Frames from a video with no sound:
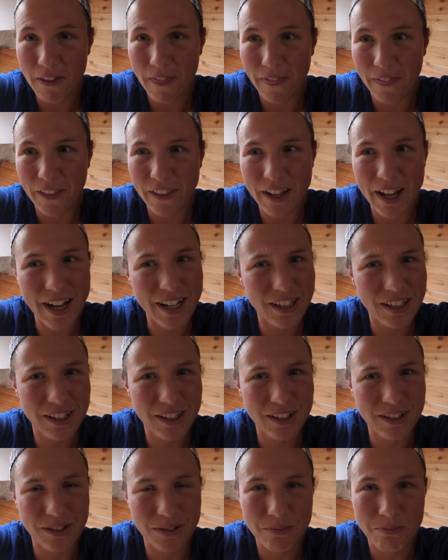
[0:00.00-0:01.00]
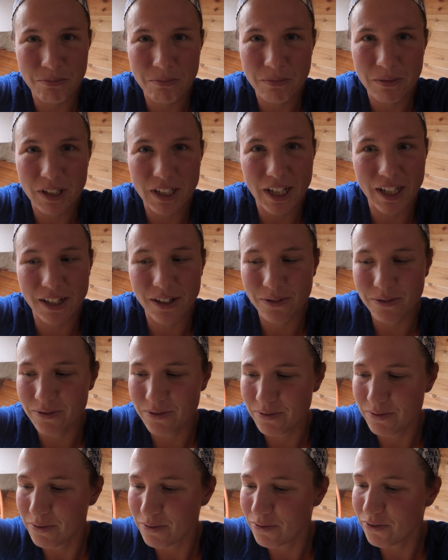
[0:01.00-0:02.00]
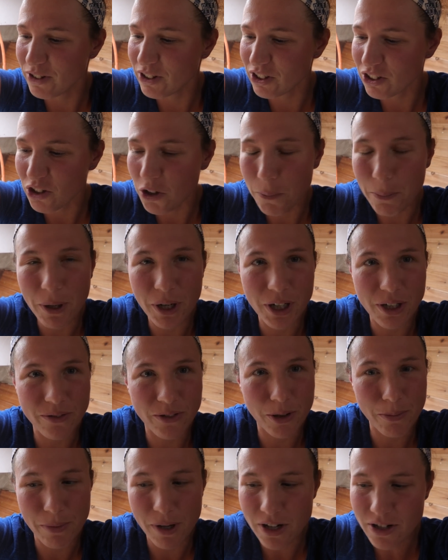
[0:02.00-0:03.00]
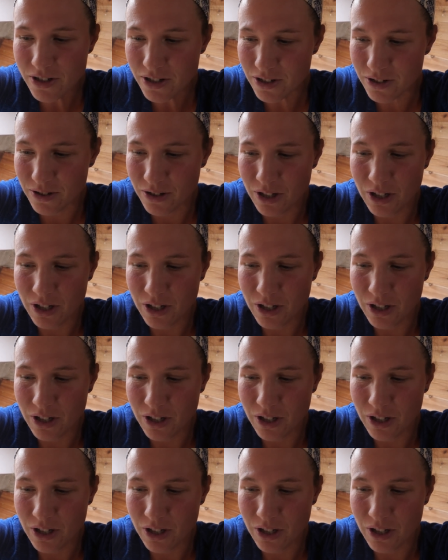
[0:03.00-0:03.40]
the last kind of physical part of our bunk.